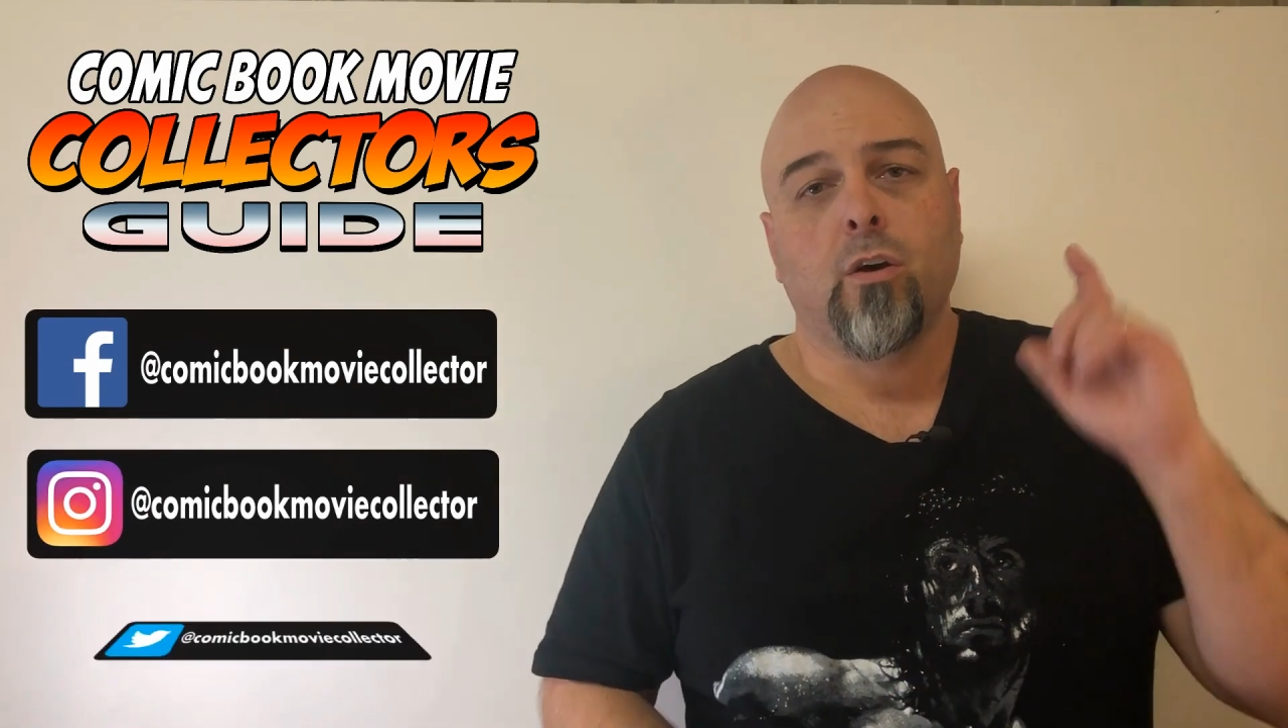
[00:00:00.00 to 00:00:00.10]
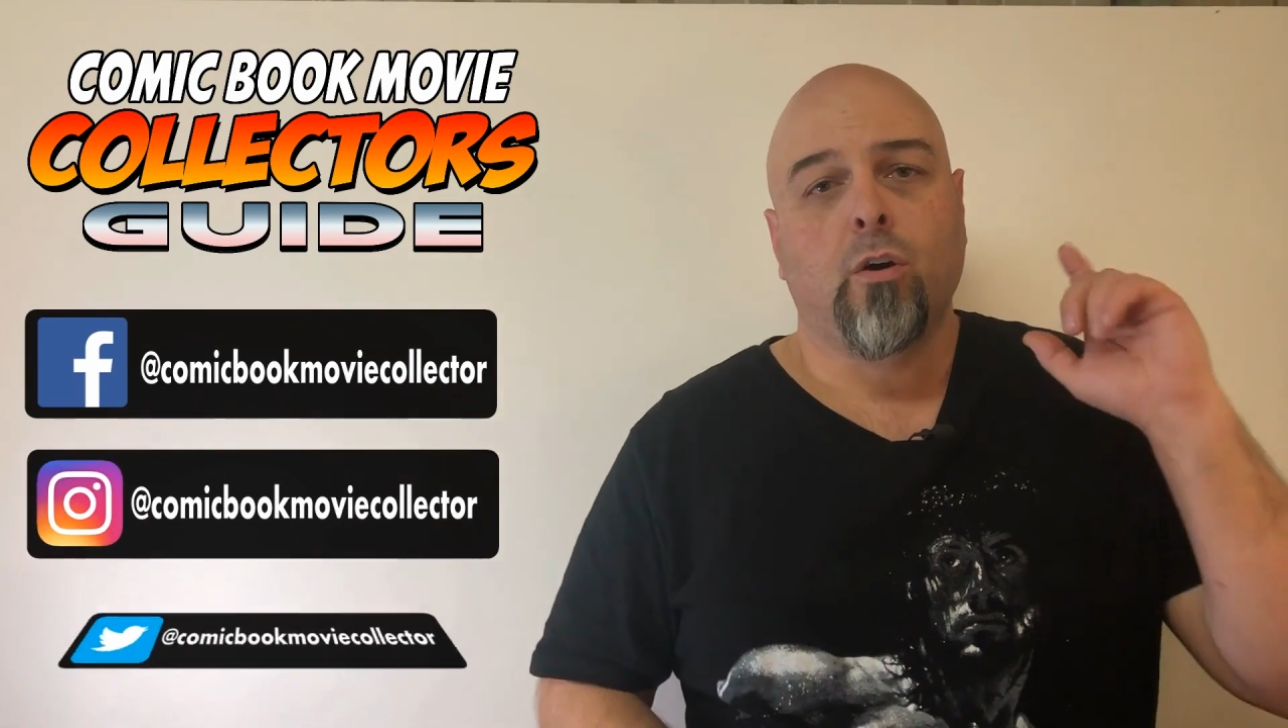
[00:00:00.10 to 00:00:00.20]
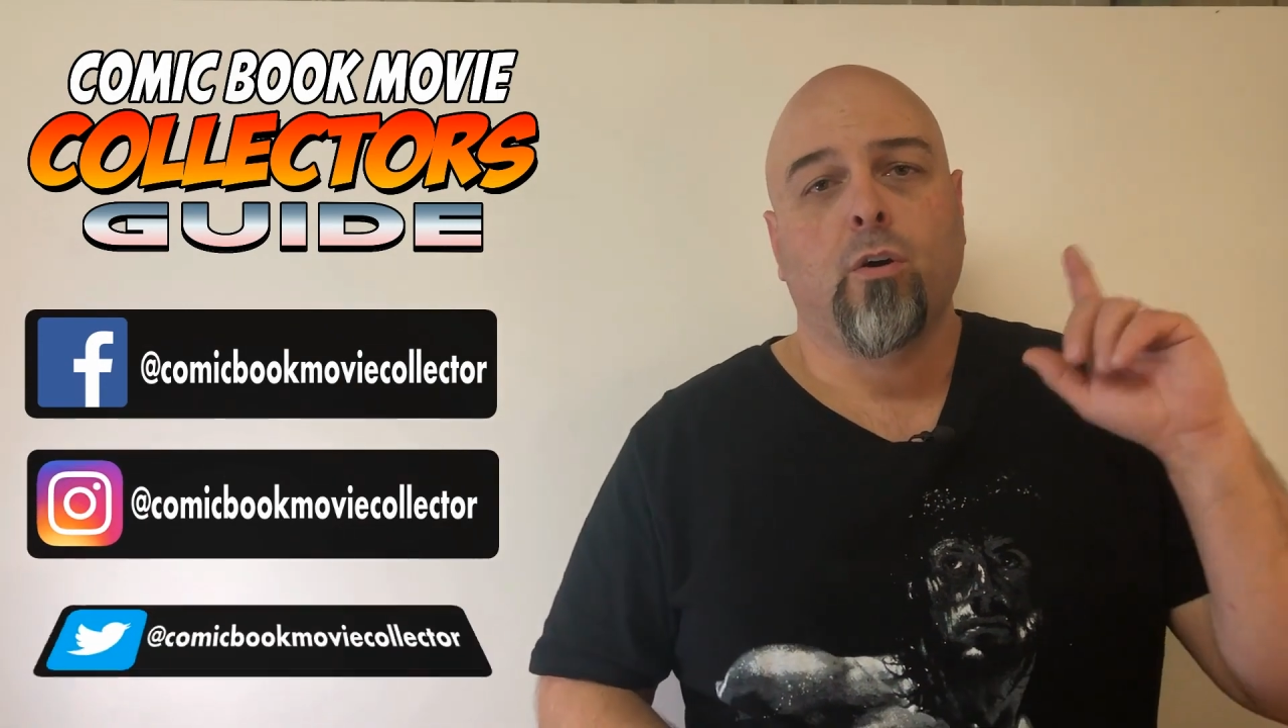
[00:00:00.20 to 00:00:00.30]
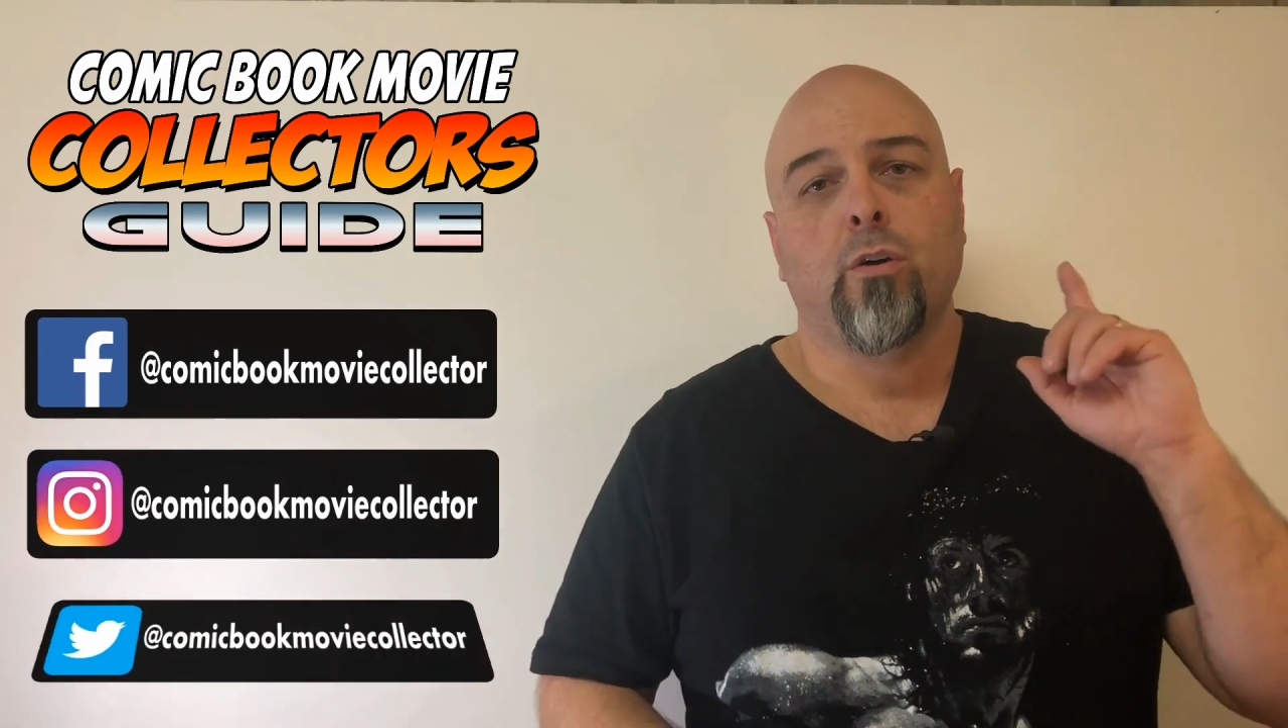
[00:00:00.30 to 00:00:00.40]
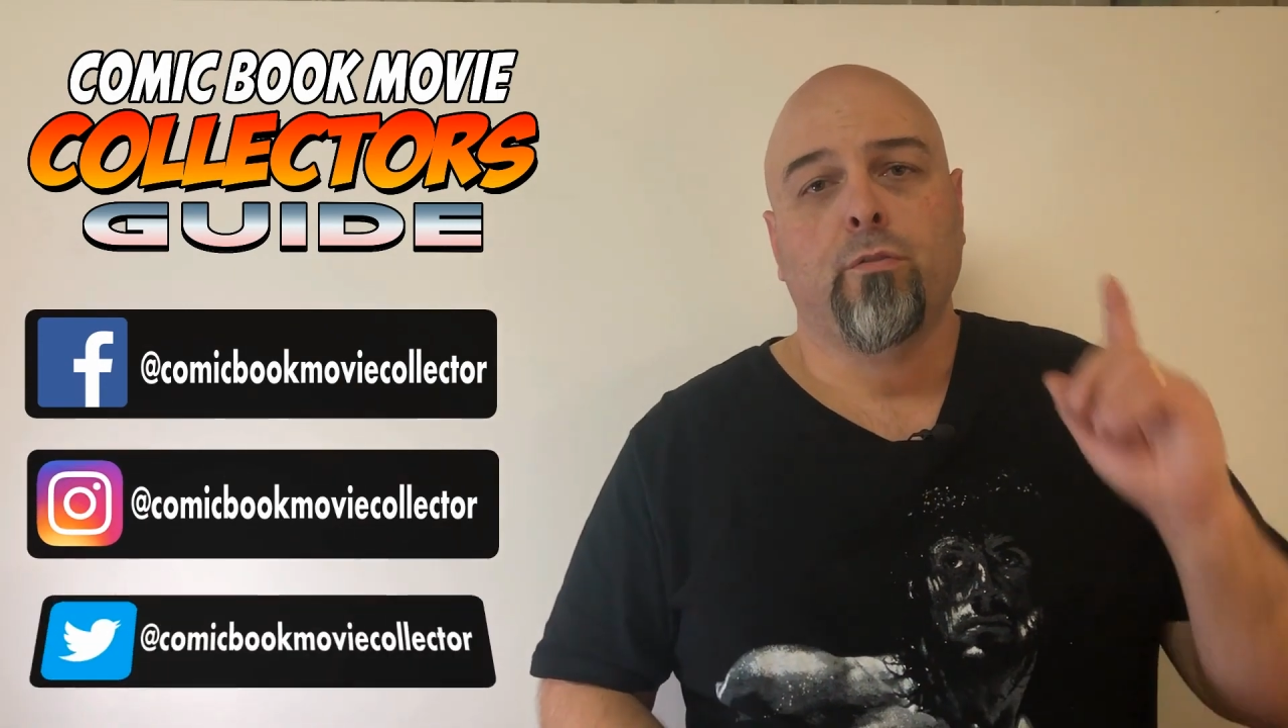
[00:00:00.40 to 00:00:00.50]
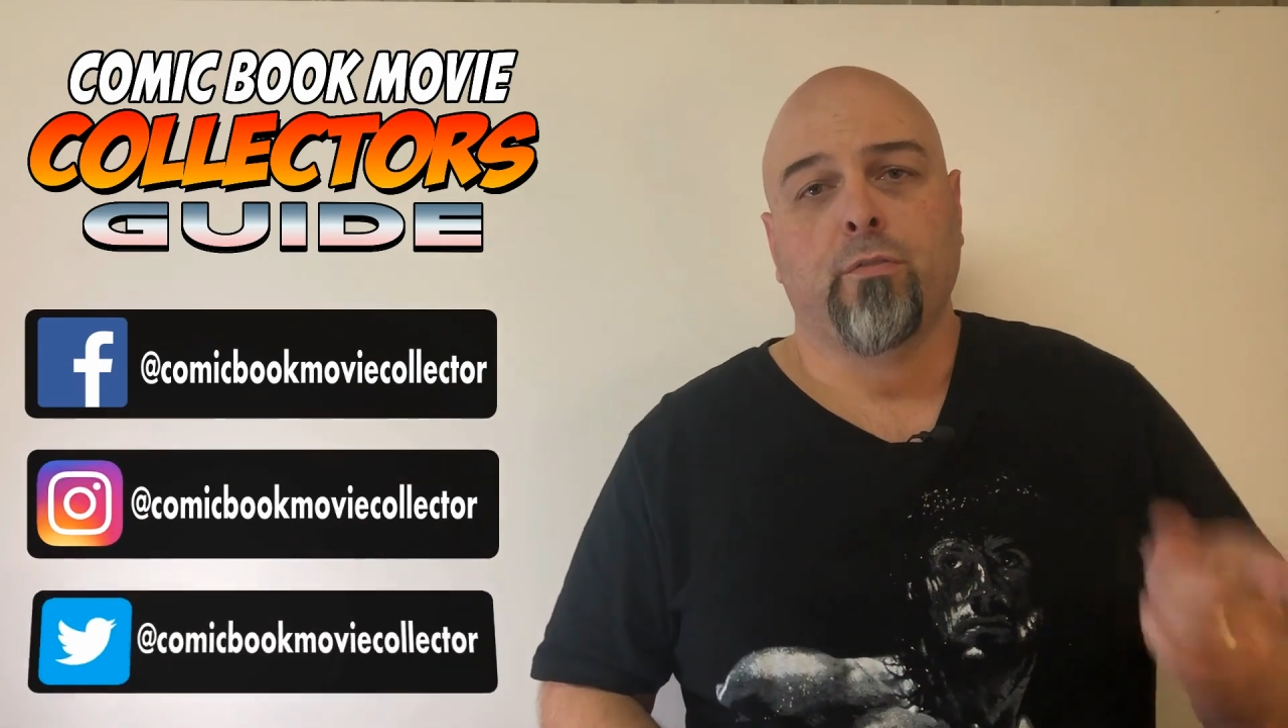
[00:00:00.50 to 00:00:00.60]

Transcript: on